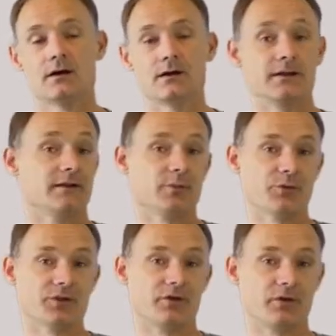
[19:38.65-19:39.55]
I ended
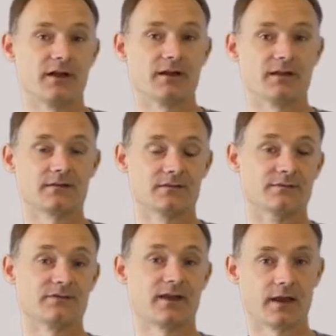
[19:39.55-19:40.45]
up with a great collection
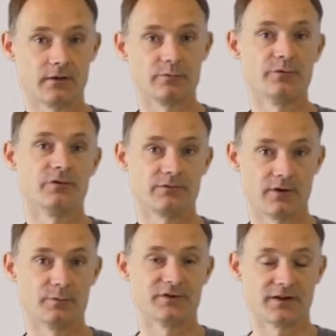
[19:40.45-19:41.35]
of terrible
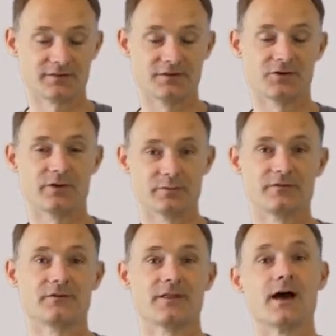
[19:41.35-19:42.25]
fall protection
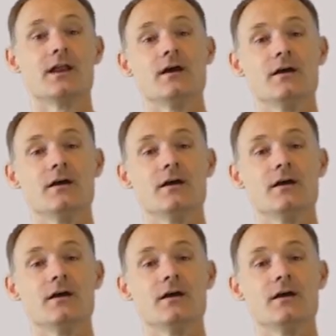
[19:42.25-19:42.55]
equipment for that.